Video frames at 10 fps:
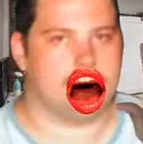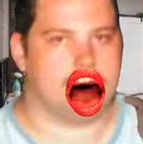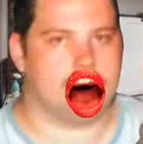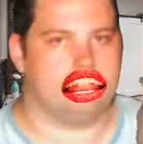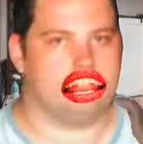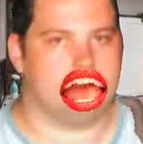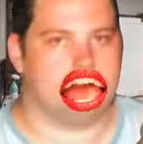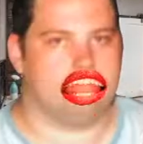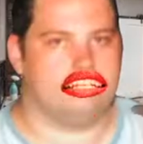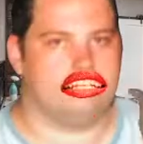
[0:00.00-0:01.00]
Yes, he
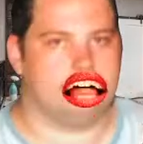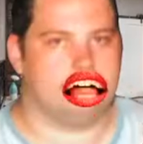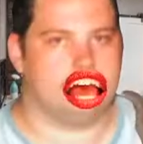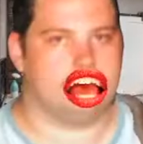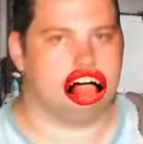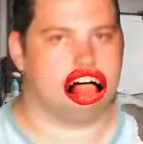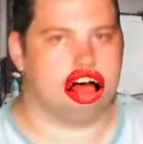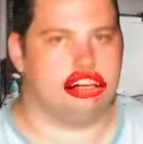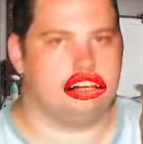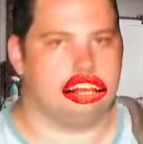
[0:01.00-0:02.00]
works for the
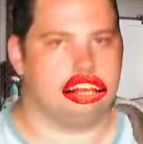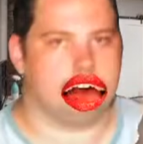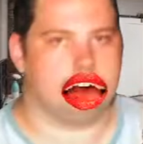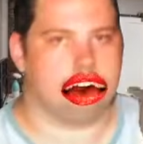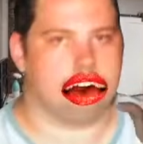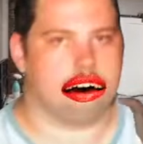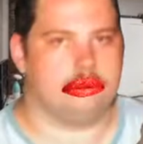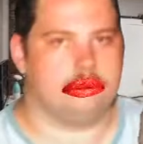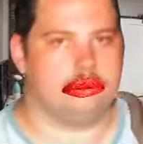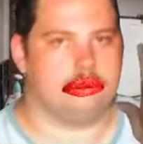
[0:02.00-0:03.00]
United States Postal
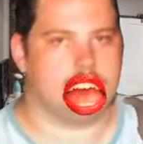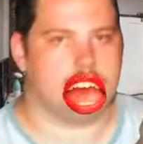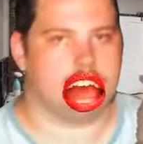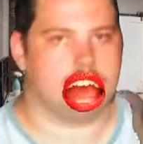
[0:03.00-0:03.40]
Service.